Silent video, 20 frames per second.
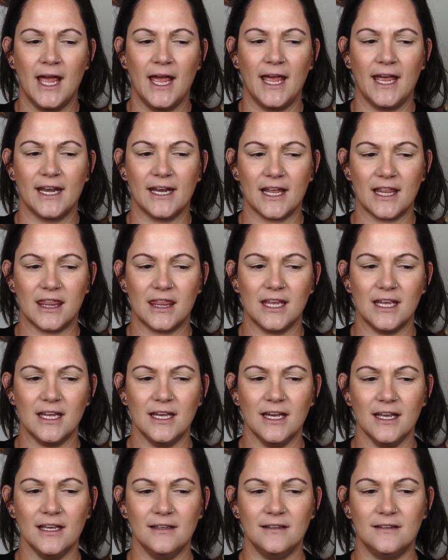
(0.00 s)
And I think
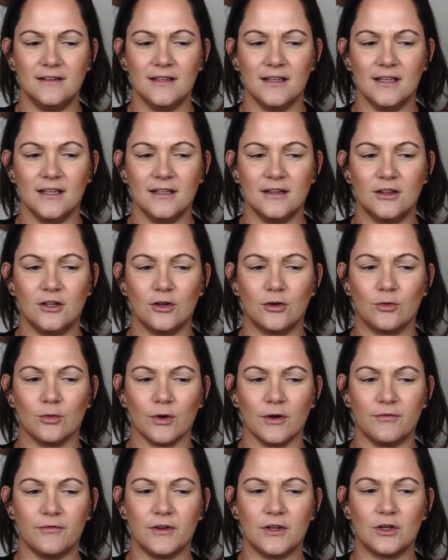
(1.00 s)
I did the
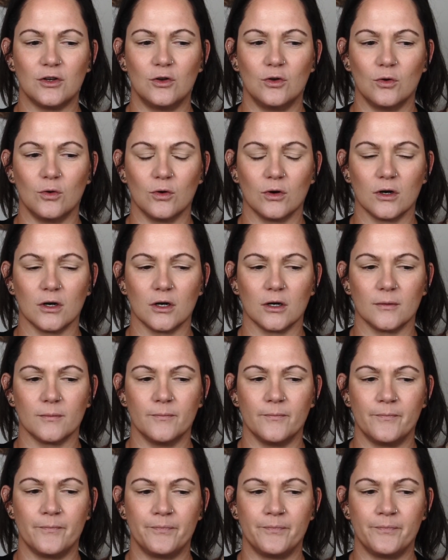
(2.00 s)
Gryffindor.